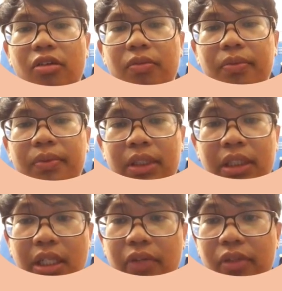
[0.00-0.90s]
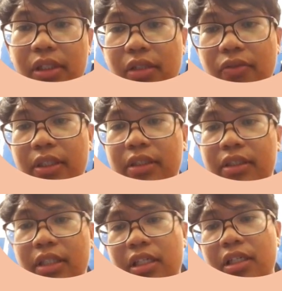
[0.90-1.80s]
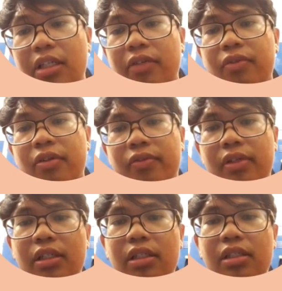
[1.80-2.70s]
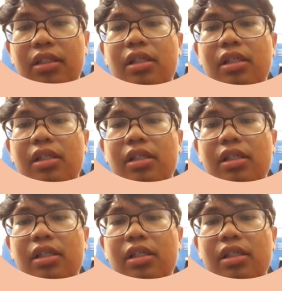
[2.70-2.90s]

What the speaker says: Computer network will stay at the forefront,